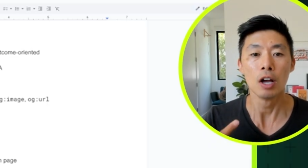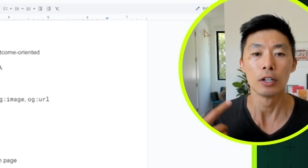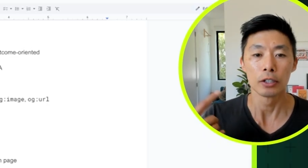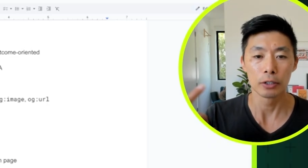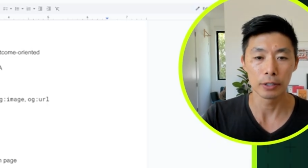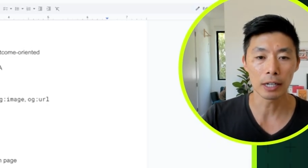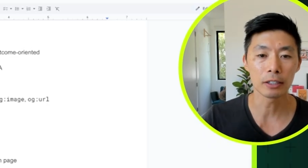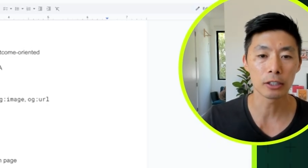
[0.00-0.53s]

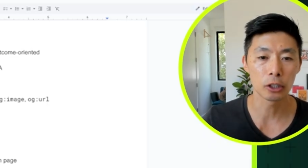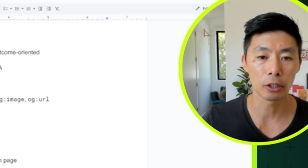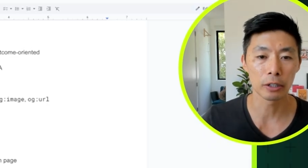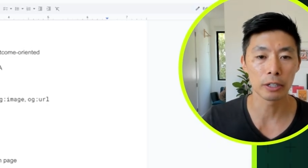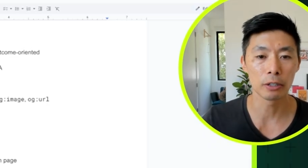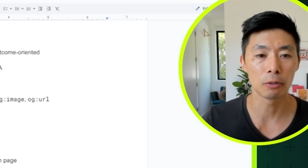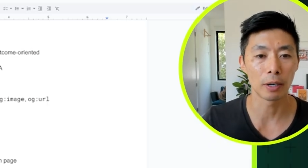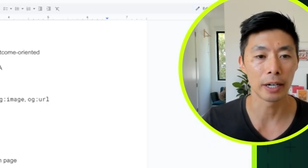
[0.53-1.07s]
So now let's show
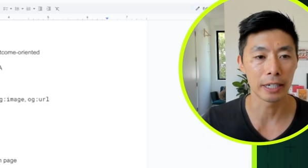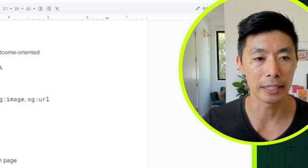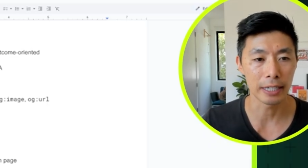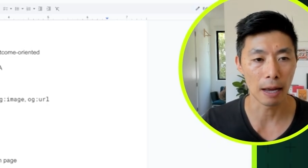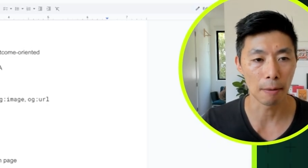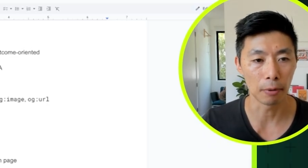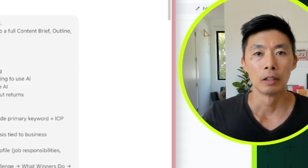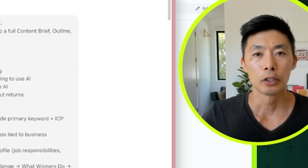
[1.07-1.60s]
you an
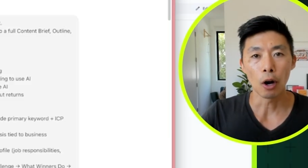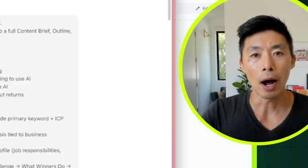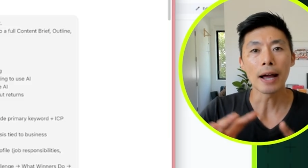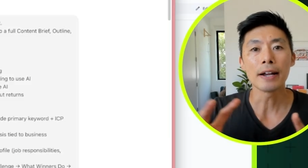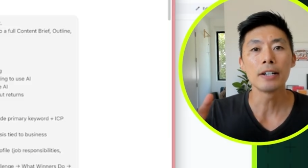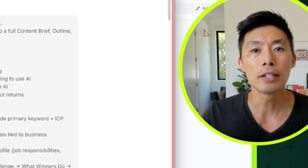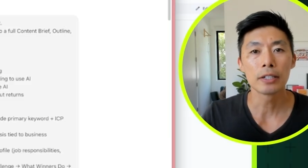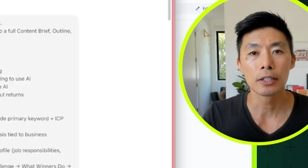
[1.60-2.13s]
example. So
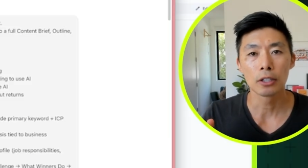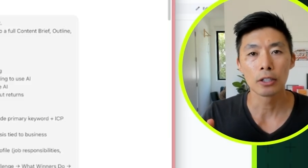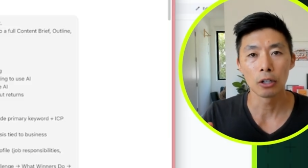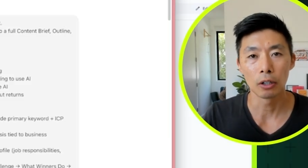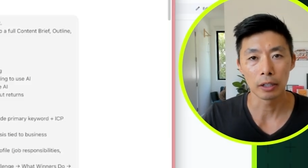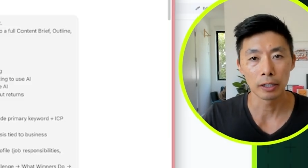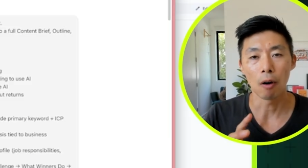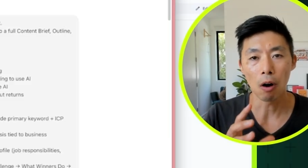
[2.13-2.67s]
I just
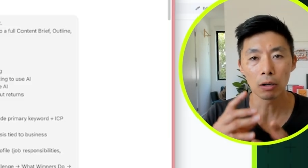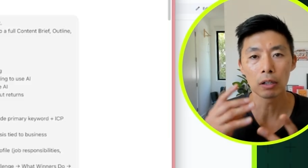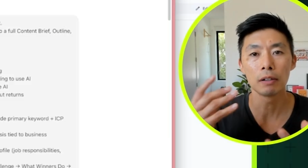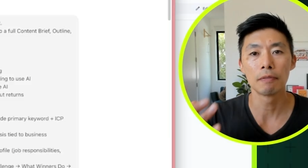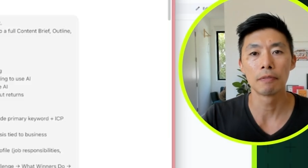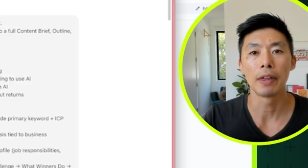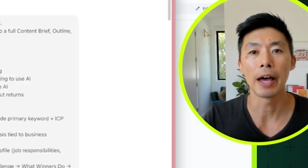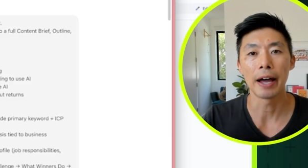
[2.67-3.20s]
took all
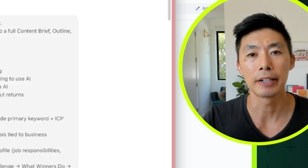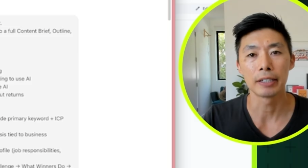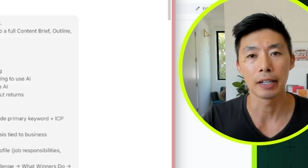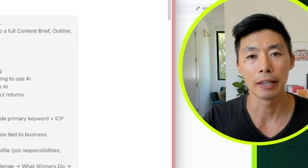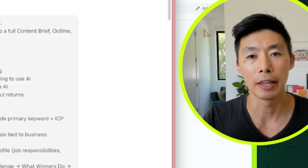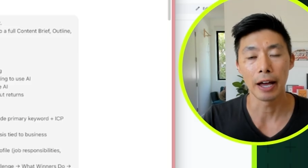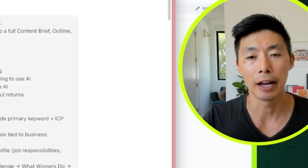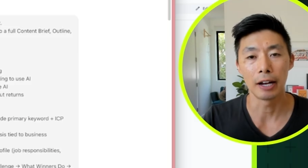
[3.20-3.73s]
of
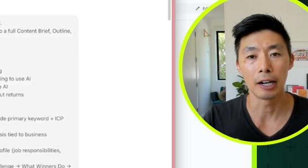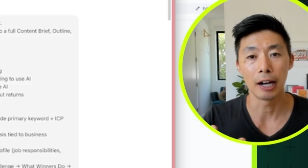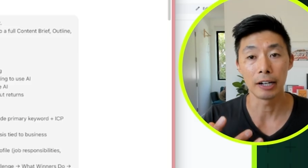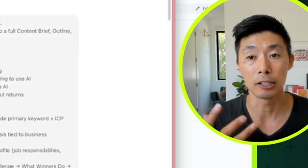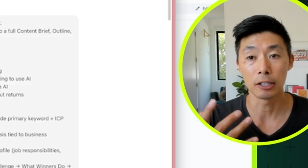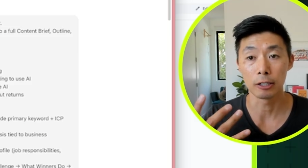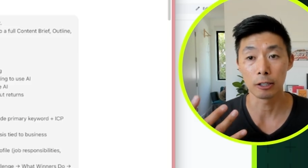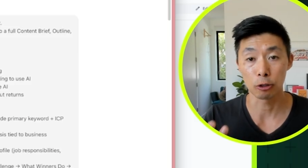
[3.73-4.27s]
that I
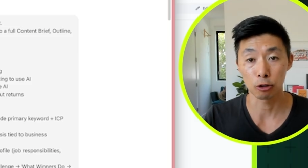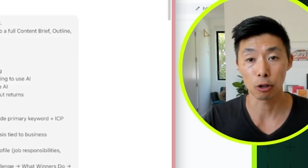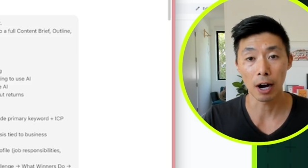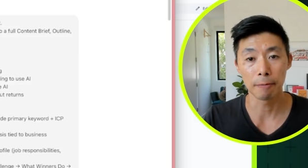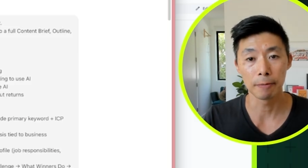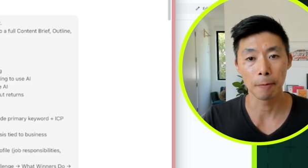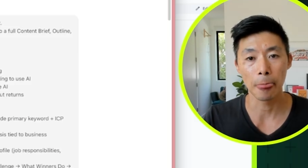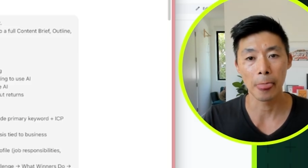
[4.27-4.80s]
just
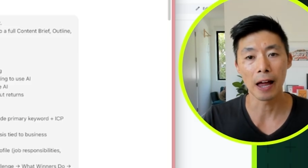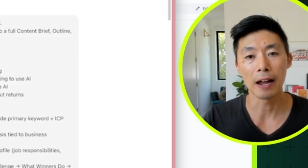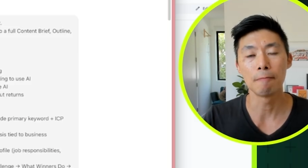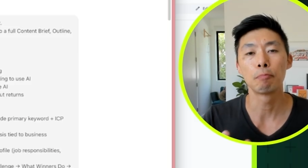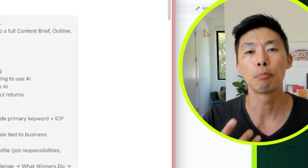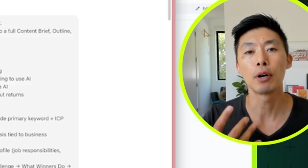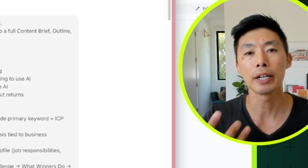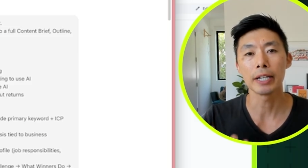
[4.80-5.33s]
described
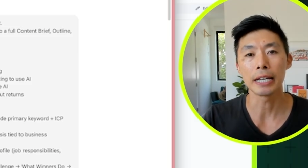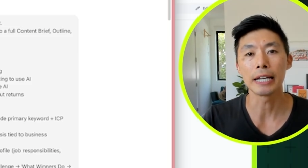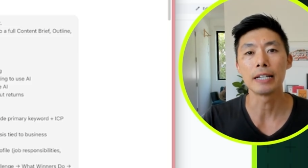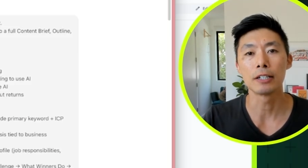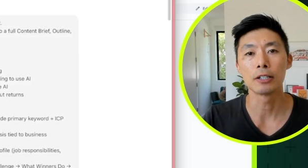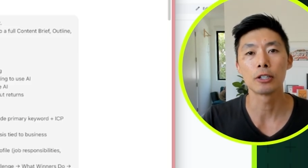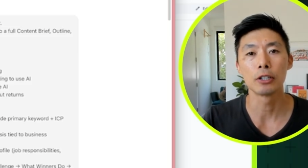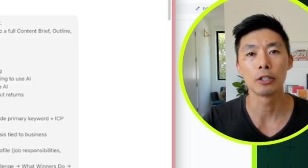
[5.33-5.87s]
and put it
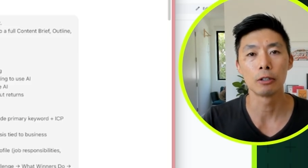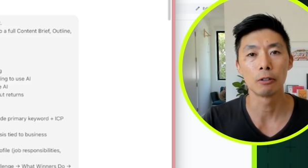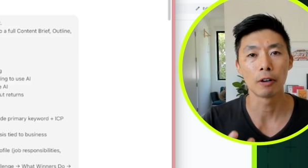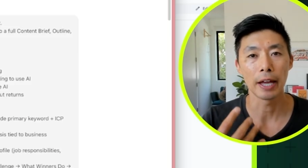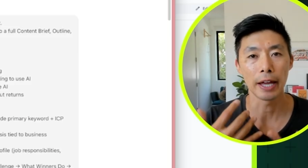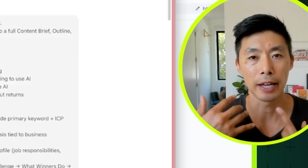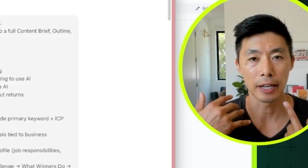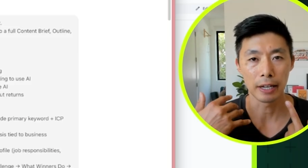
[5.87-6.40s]
into
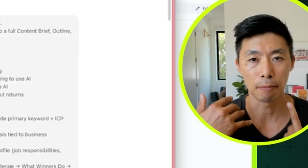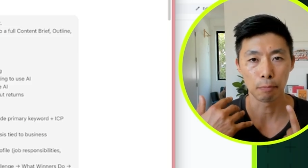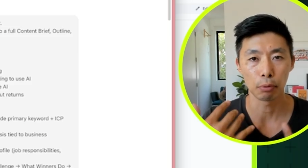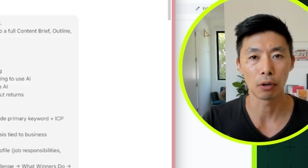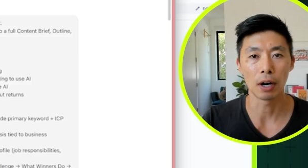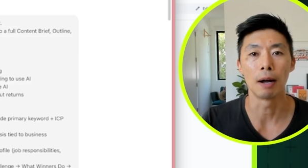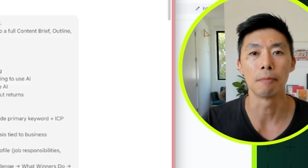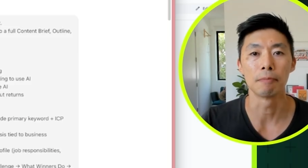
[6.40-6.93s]
a
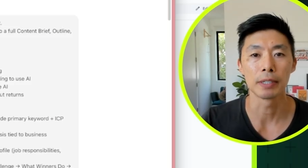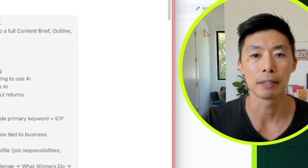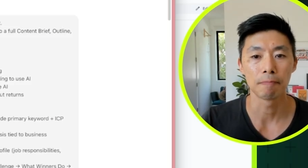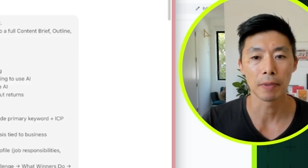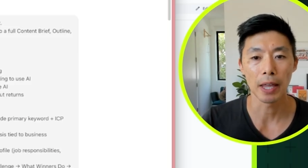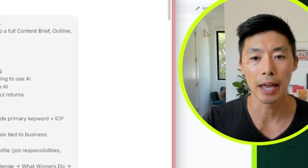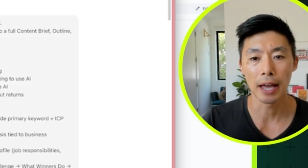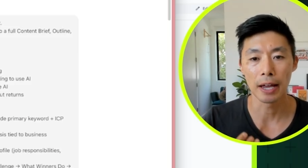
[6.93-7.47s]
prompt.
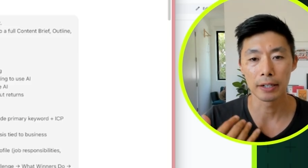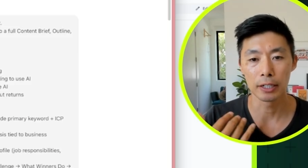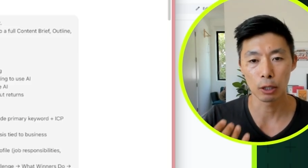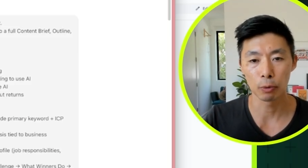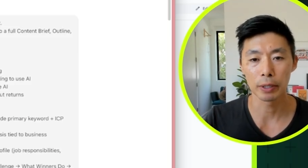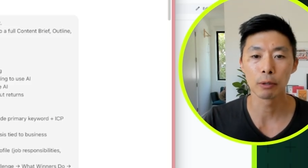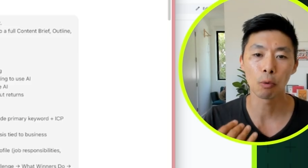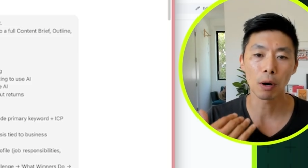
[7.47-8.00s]
And so
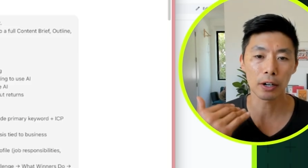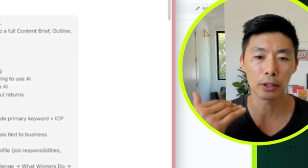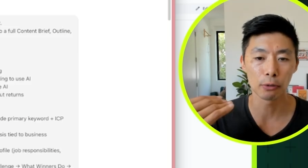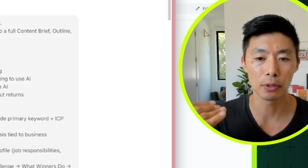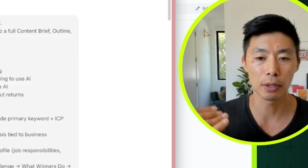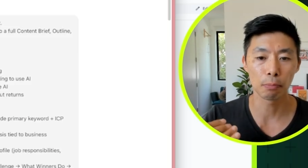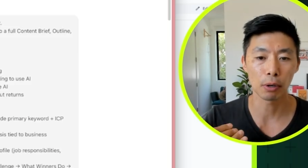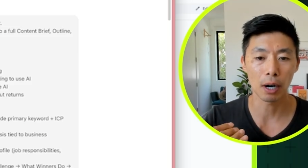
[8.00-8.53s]
we can walk
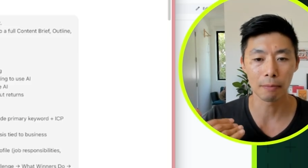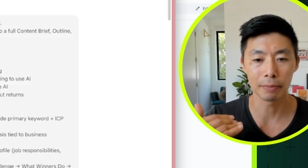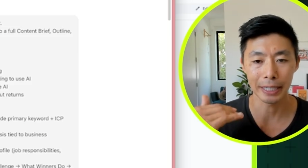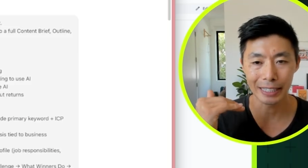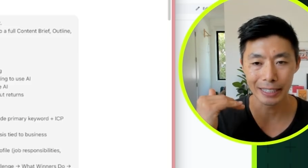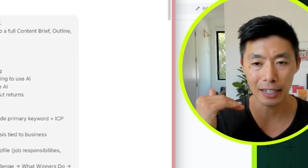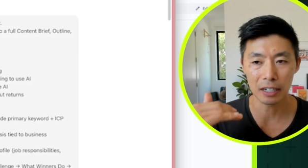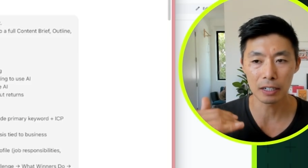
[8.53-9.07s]
through the prompt.
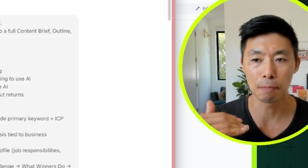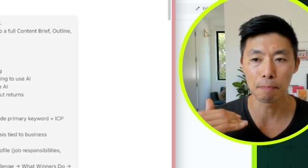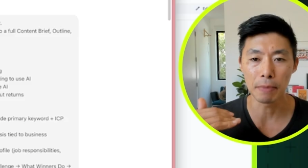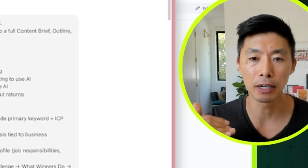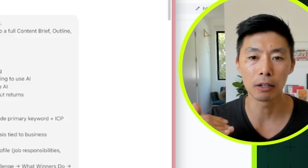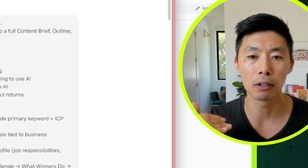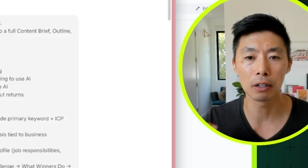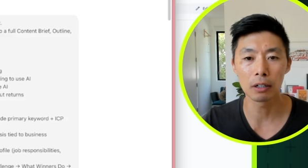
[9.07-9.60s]
It does
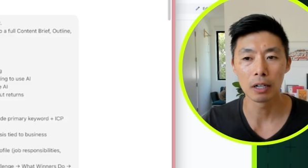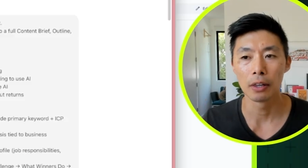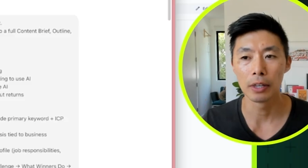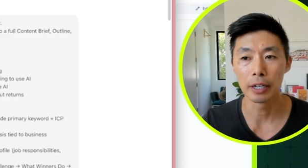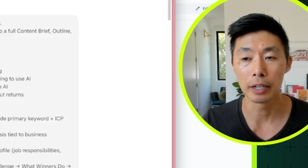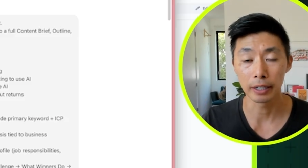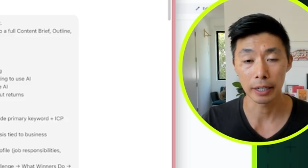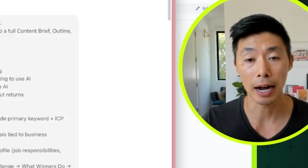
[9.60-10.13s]
mirror
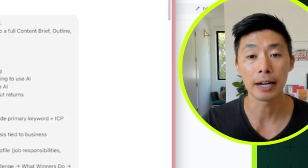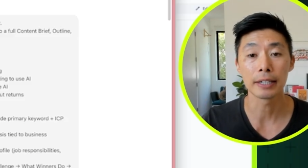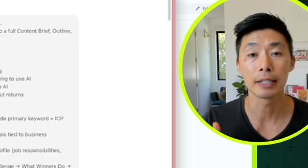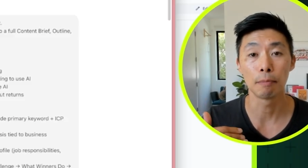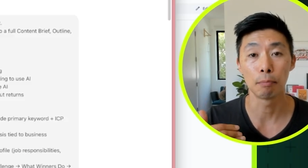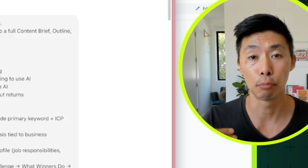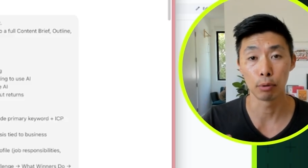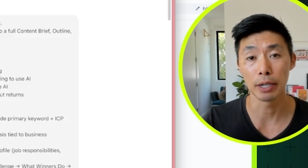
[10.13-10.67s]
the
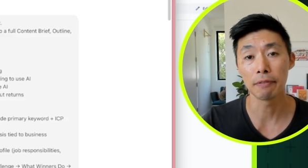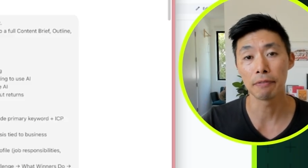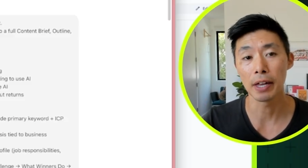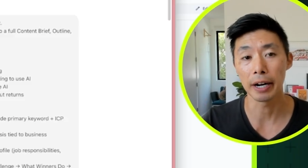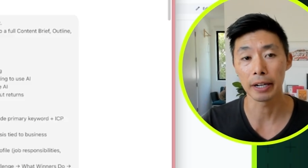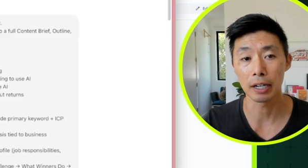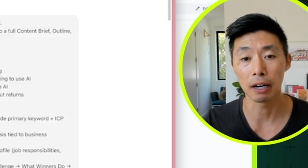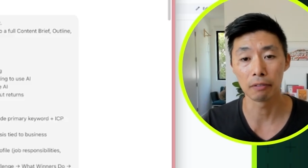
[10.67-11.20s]
content brief
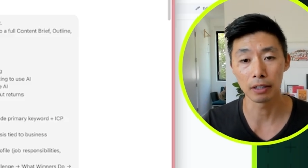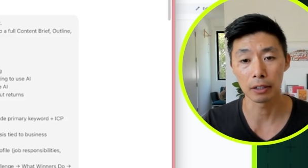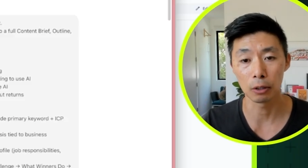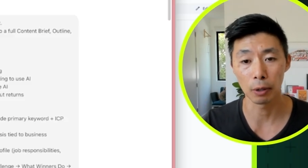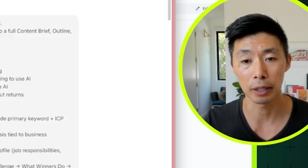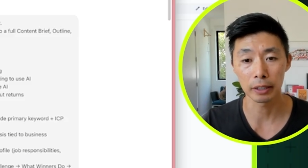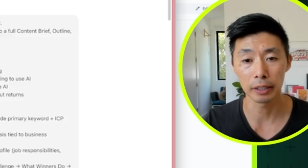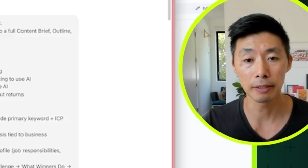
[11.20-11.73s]
that I covered
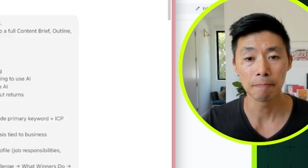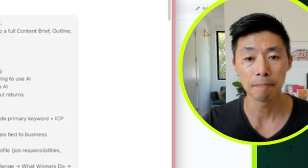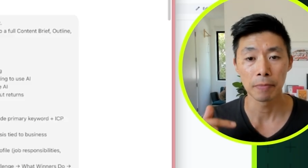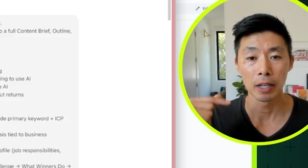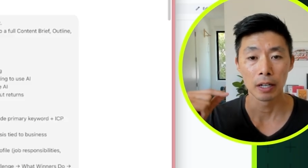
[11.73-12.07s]
quickly.